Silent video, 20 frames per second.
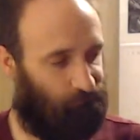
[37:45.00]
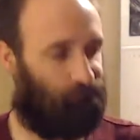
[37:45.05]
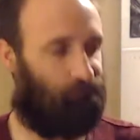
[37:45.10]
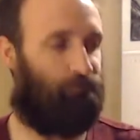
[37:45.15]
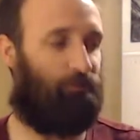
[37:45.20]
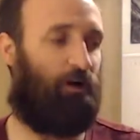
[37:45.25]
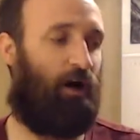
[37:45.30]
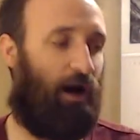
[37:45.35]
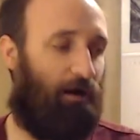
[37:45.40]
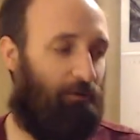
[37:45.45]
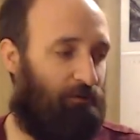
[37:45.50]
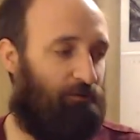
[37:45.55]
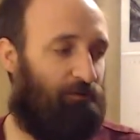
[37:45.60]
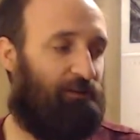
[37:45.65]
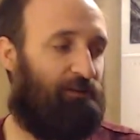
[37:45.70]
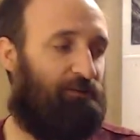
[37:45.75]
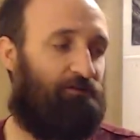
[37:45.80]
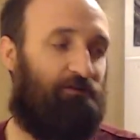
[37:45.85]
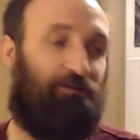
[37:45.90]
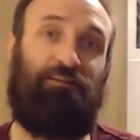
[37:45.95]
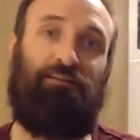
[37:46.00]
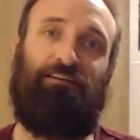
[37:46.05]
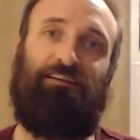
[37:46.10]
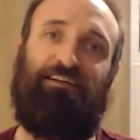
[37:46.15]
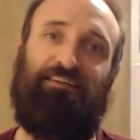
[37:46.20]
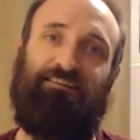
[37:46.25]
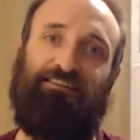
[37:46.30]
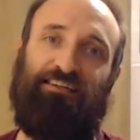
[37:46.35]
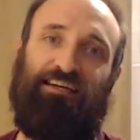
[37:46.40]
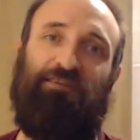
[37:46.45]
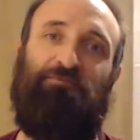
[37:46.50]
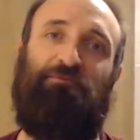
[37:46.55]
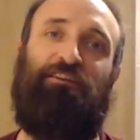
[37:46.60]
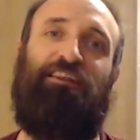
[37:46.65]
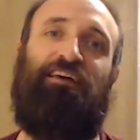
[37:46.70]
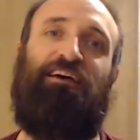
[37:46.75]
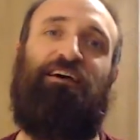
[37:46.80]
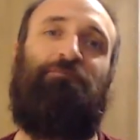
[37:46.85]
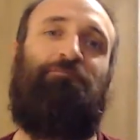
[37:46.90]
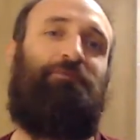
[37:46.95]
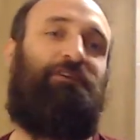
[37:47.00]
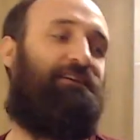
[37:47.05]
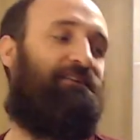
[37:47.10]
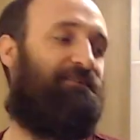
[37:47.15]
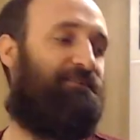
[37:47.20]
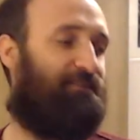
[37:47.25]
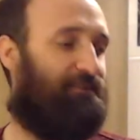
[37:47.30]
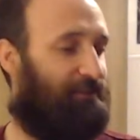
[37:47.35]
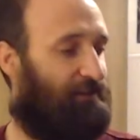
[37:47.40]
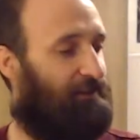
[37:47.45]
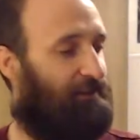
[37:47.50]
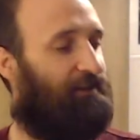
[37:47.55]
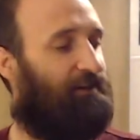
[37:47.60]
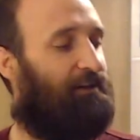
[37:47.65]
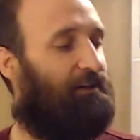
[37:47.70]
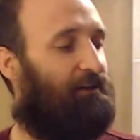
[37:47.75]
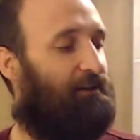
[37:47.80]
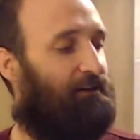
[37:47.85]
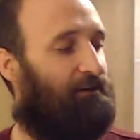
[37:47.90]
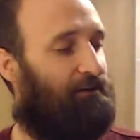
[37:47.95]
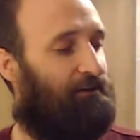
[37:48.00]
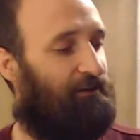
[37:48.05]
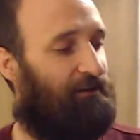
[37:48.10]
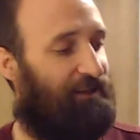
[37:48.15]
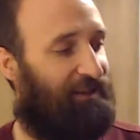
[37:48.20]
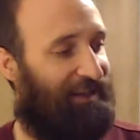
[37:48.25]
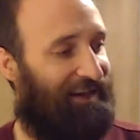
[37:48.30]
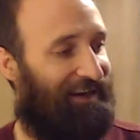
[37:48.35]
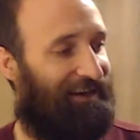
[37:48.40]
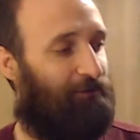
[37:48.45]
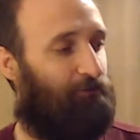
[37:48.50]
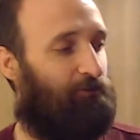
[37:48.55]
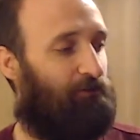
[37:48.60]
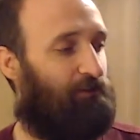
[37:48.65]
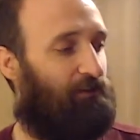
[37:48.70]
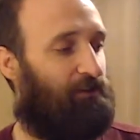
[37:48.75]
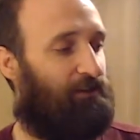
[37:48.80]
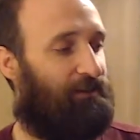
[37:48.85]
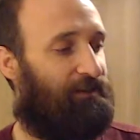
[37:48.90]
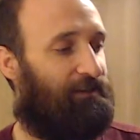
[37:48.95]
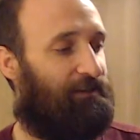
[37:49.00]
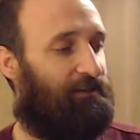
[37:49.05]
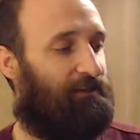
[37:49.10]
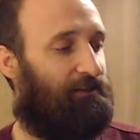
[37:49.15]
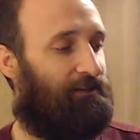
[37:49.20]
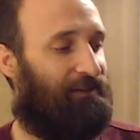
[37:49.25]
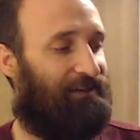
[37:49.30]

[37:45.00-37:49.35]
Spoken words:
Probably do a little less time on that because that one,